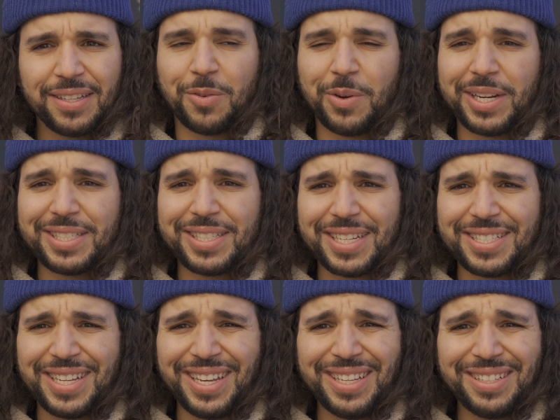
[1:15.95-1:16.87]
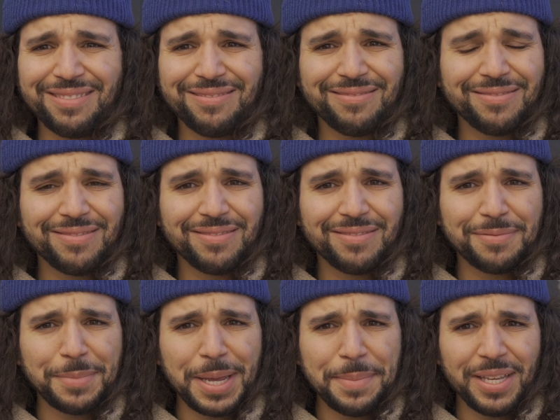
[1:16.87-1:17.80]
2016,
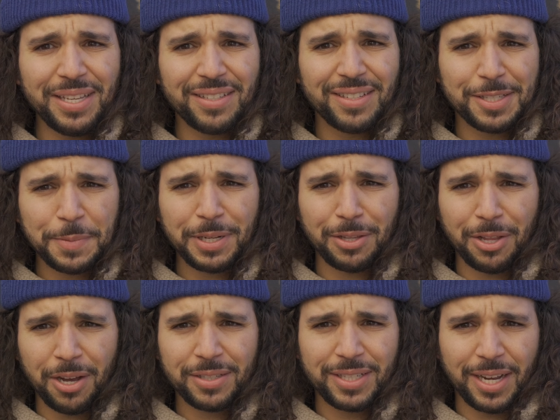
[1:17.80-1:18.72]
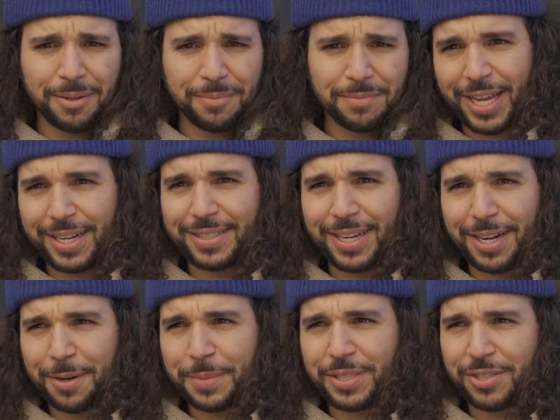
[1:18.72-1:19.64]
maybe. It's been a long time. They had a
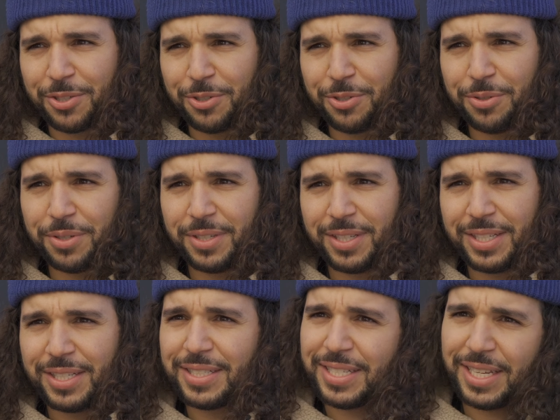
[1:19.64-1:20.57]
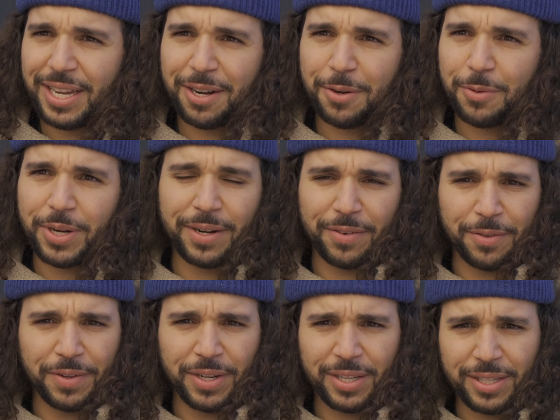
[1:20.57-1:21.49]
tiramisu, tiare, whatever the
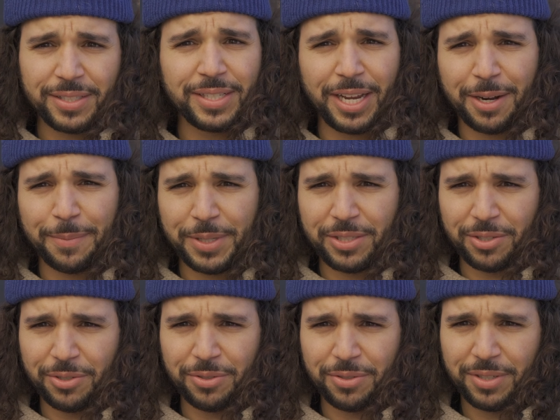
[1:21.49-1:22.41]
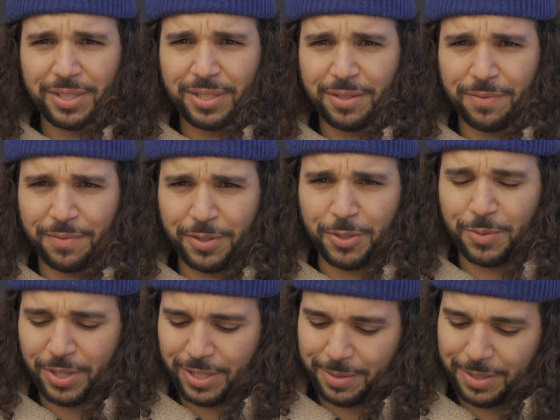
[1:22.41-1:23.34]
fuck it is, tiramisu filled
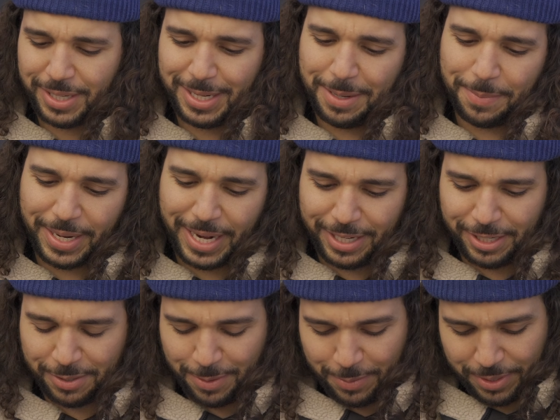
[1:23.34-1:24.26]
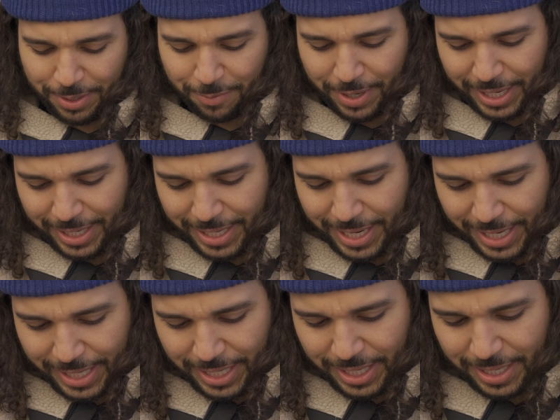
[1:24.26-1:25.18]
one, but I just went with a reggie
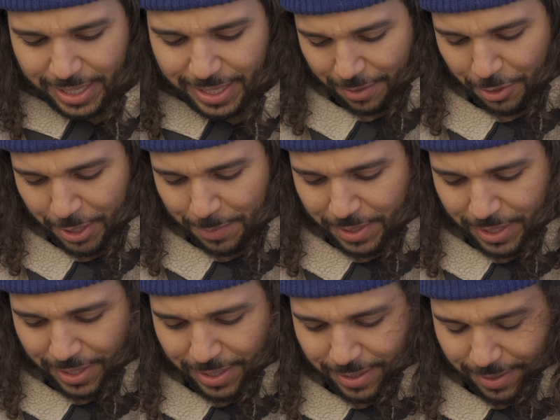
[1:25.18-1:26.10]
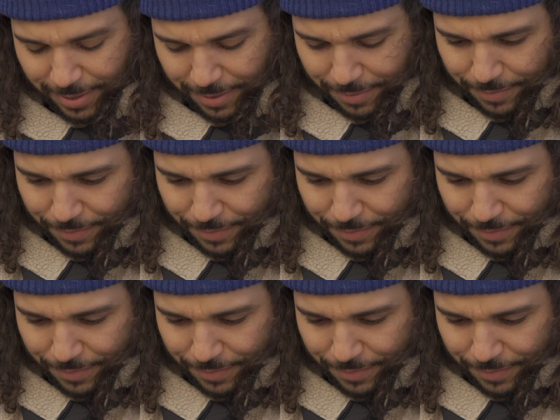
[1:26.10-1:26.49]
deggy cream cheese.